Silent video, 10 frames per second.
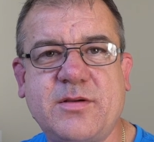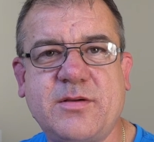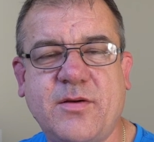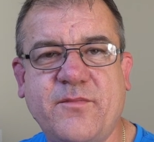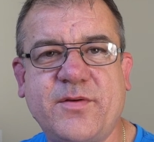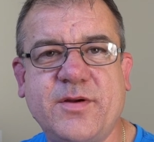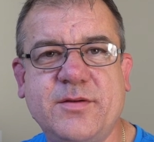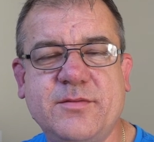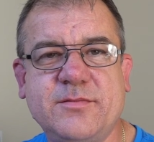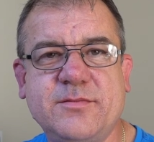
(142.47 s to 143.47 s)

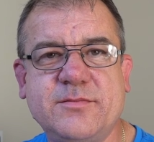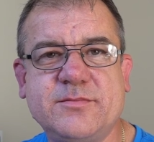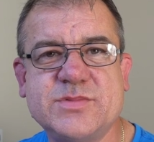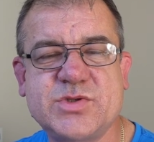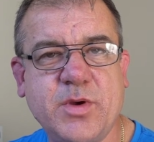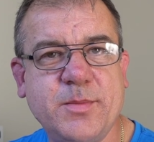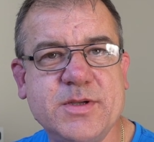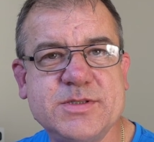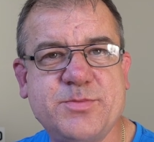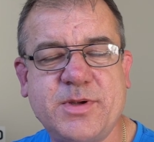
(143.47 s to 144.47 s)
confident
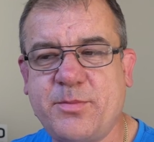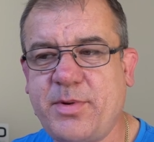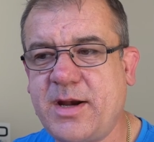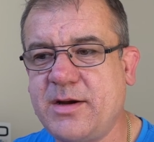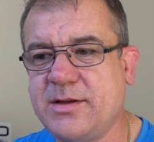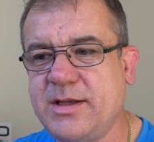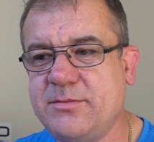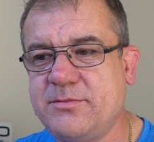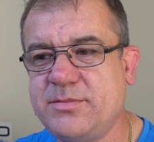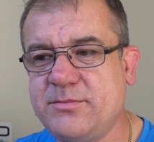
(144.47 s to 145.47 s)
swimmers, but
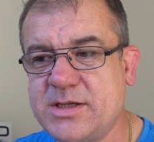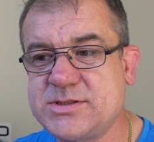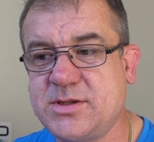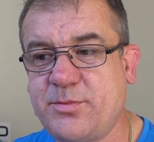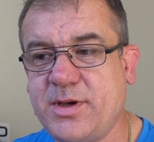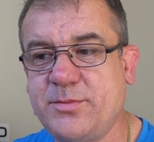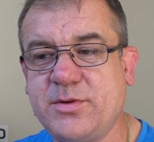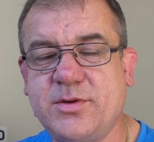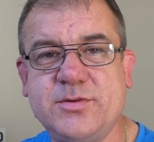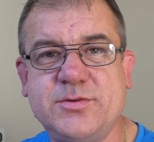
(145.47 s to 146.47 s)
apparently most of the people
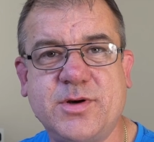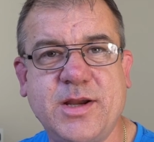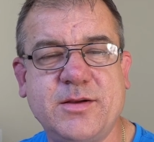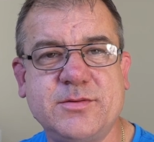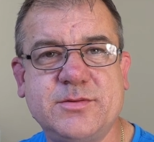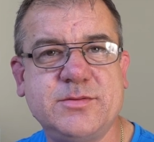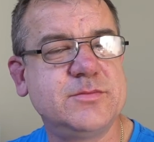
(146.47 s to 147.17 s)
who drowned